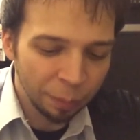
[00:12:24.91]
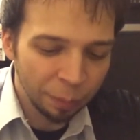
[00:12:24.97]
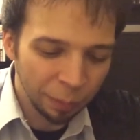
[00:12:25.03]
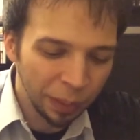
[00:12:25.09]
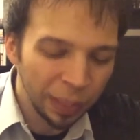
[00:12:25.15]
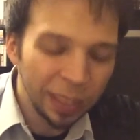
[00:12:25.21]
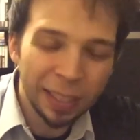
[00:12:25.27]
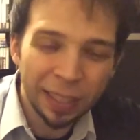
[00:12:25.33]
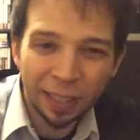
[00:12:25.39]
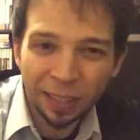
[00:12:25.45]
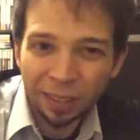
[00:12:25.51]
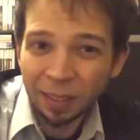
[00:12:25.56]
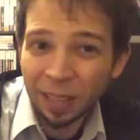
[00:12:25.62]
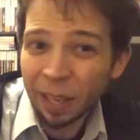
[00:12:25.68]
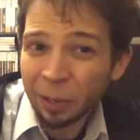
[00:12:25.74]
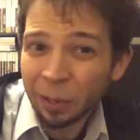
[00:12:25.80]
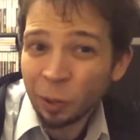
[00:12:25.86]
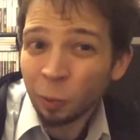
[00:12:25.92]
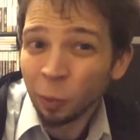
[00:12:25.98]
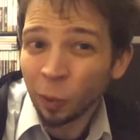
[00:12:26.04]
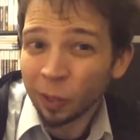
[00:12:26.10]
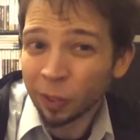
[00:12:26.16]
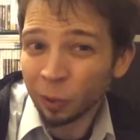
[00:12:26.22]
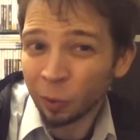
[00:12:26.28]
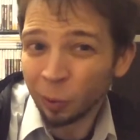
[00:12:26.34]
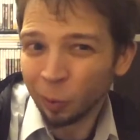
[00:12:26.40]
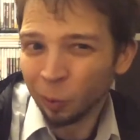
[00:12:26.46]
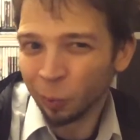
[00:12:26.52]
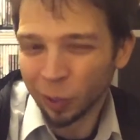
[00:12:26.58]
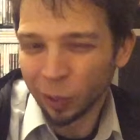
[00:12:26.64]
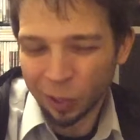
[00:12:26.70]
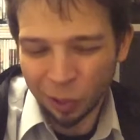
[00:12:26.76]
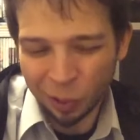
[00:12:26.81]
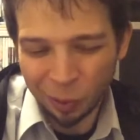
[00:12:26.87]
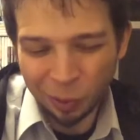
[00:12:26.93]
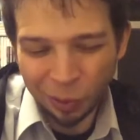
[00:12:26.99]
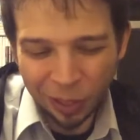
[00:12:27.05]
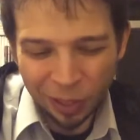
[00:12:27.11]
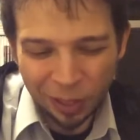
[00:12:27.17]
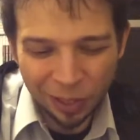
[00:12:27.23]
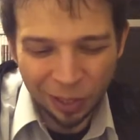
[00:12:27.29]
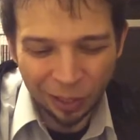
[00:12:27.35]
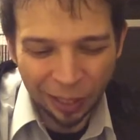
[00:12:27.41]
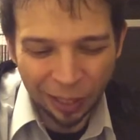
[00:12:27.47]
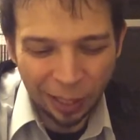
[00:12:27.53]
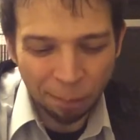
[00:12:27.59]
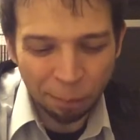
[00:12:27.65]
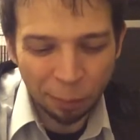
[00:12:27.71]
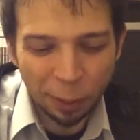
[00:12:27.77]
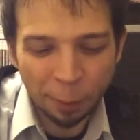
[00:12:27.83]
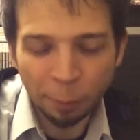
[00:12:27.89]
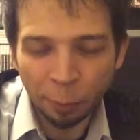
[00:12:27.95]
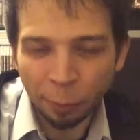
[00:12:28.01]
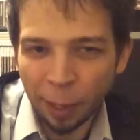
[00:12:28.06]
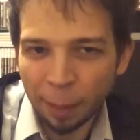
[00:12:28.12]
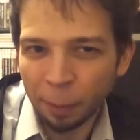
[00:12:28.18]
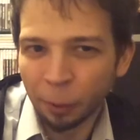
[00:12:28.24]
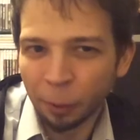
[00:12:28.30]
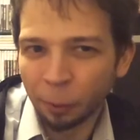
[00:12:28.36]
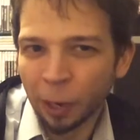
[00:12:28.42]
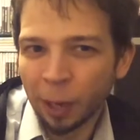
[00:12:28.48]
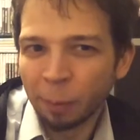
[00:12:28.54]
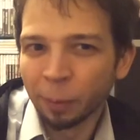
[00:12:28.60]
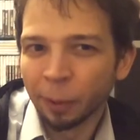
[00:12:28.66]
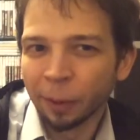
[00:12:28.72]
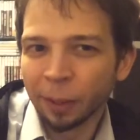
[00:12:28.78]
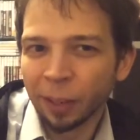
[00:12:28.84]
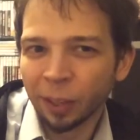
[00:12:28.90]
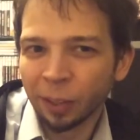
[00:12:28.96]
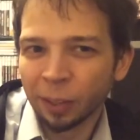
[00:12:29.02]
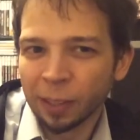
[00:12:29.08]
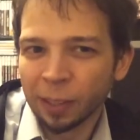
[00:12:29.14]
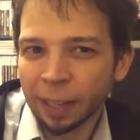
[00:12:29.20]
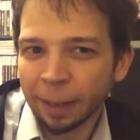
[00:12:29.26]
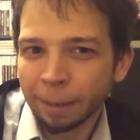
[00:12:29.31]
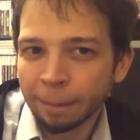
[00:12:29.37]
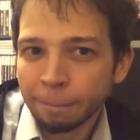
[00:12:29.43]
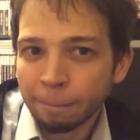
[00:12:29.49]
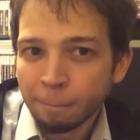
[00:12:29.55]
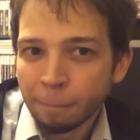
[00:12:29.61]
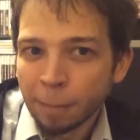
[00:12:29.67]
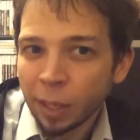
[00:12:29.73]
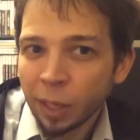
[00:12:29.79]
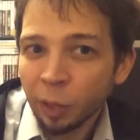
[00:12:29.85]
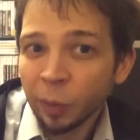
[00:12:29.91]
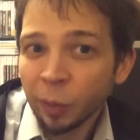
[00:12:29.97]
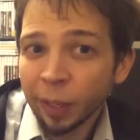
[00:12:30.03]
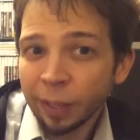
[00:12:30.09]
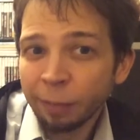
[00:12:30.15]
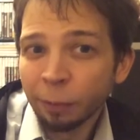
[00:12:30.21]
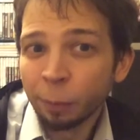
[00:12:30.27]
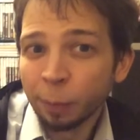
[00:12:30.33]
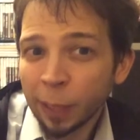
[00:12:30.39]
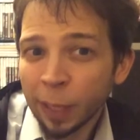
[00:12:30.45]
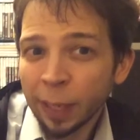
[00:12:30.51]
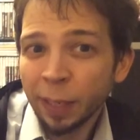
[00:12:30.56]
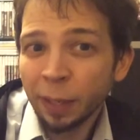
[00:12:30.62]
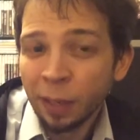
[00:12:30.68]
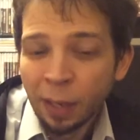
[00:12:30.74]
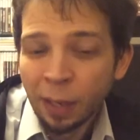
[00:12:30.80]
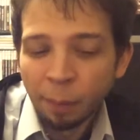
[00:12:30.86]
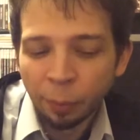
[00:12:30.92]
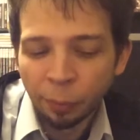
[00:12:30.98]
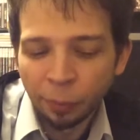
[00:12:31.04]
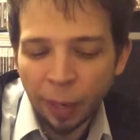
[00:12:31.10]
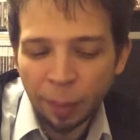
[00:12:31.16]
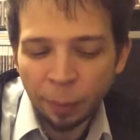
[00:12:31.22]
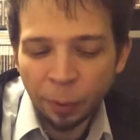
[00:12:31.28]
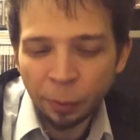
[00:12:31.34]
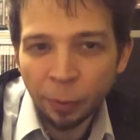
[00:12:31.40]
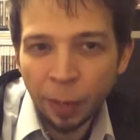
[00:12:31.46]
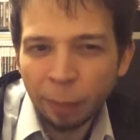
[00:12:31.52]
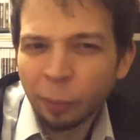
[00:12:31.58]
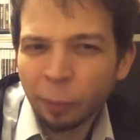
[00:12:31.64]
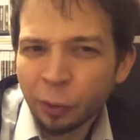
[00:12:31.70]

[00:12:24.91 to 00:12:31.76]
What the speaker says: At least not new ones, old ones only. So like I played PaRappa the Rapper, and I thought like, you know what, I never played PaRappa the Rapper